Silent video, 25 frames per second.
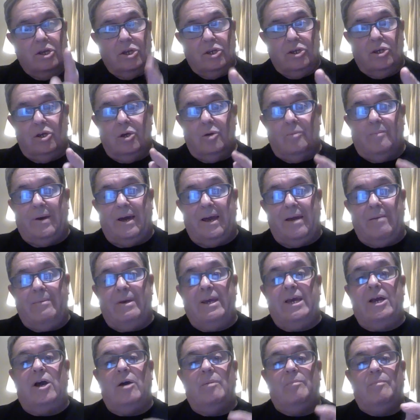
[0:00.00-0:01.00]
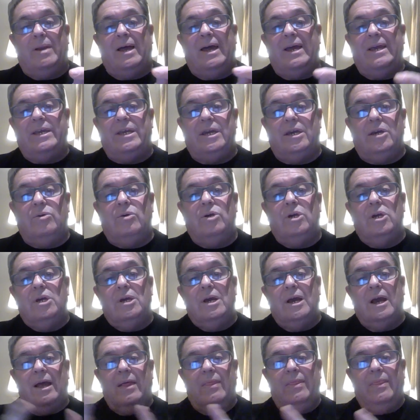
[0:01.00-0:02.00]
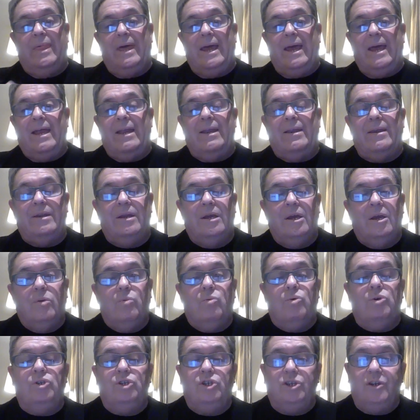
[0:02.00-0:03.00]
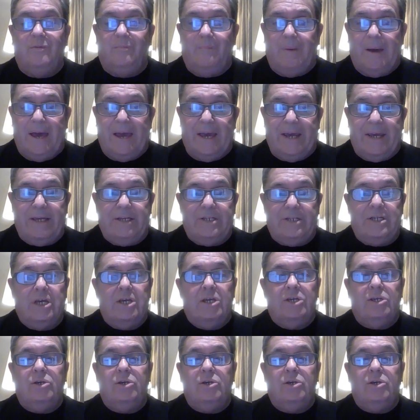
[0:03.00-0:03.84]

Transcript: You pay me, I pay you. And then once you've paid,